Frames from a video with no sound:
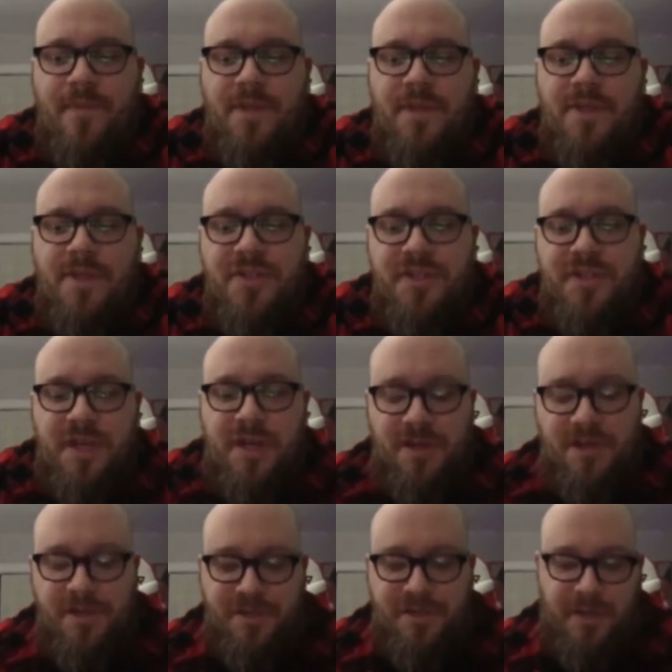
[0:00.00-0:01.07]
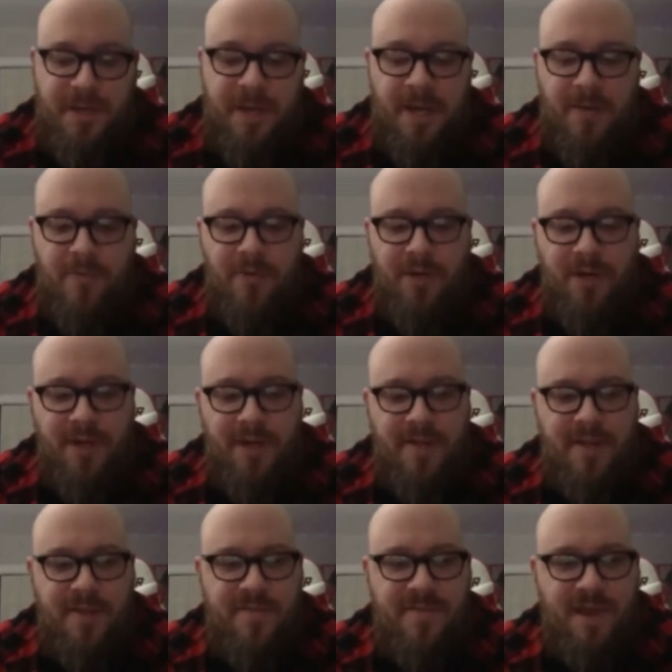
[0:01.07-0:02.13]
You start kind of breaking
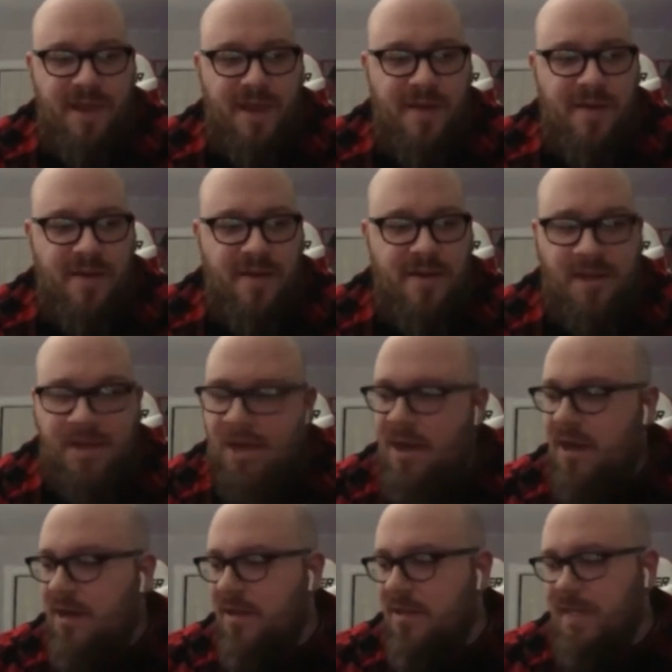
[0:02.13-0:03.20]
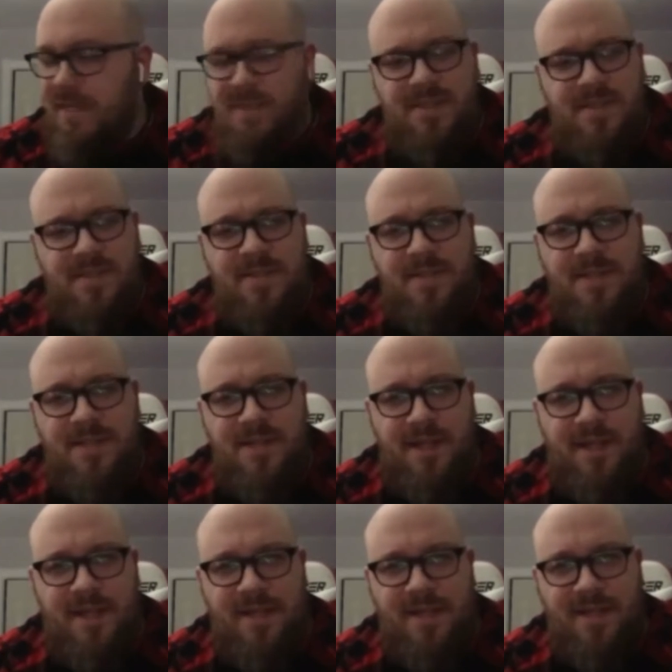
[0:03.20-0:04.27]
things down, and you're like, oh, that's how they
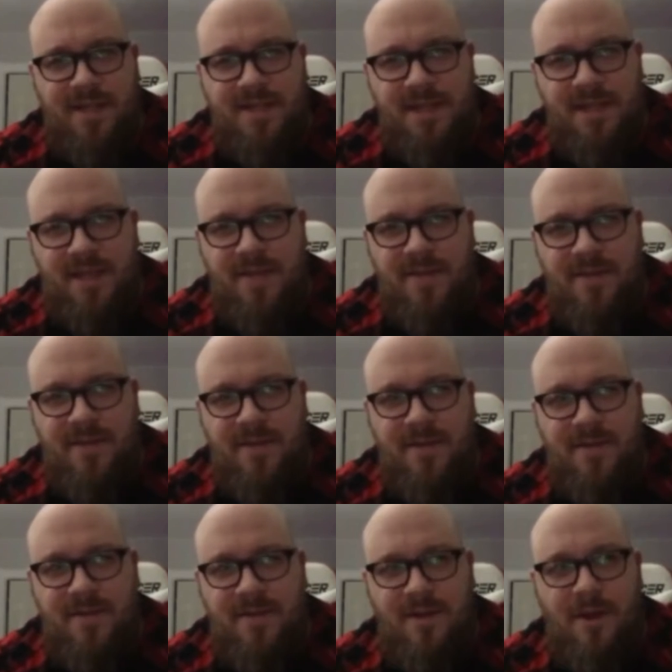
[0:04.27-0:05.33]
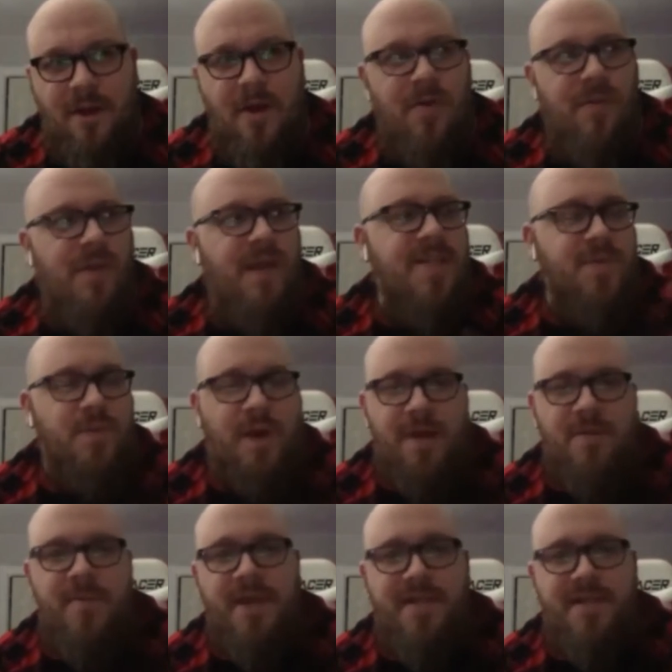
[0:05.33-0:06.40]
got that sound, and oh, that's why it
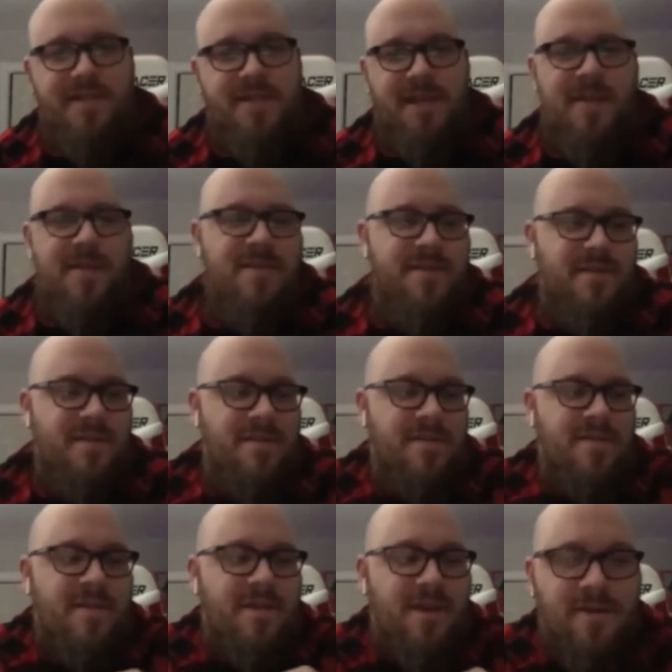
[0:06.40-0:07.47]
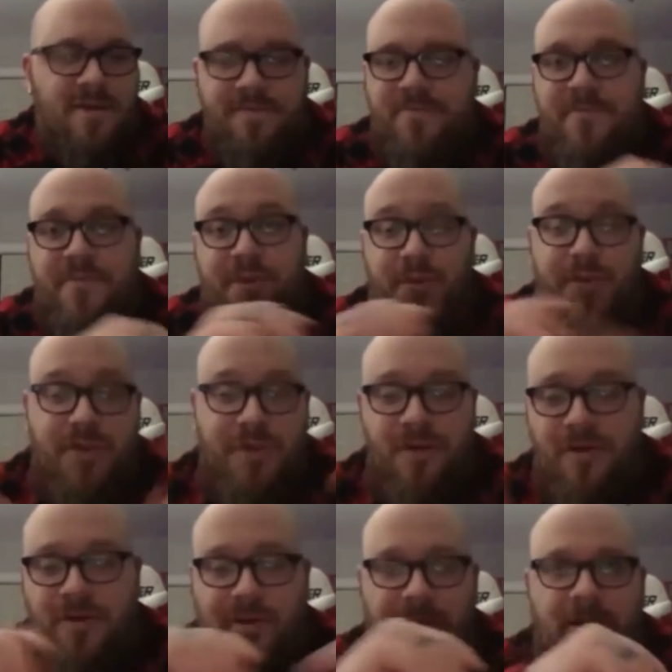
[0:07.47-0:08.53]
makes sense,
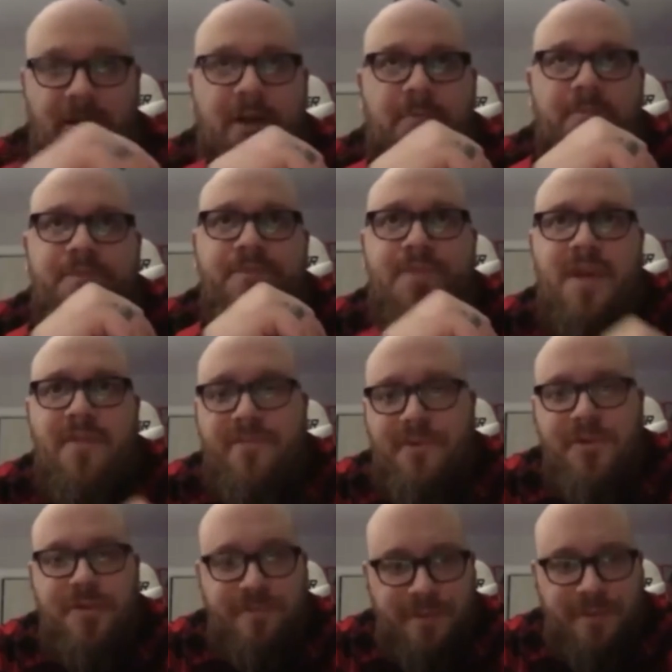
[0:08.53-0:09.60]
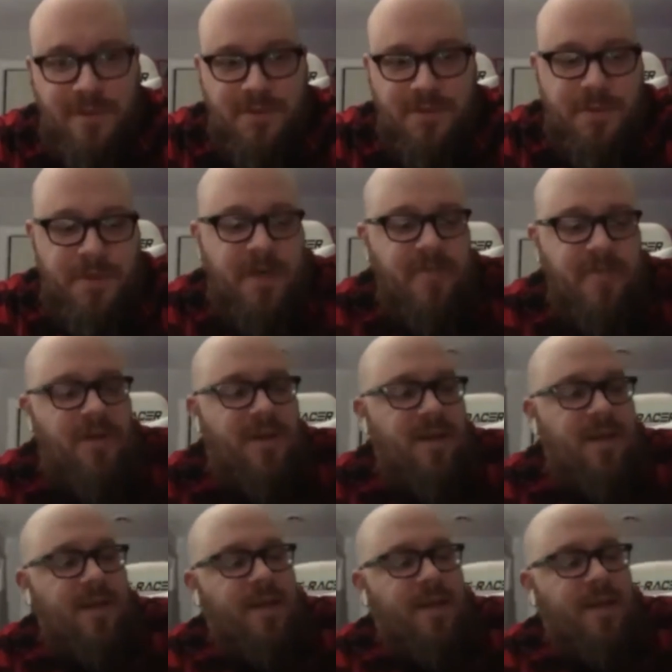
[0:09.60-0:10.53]
future in future films or whatever.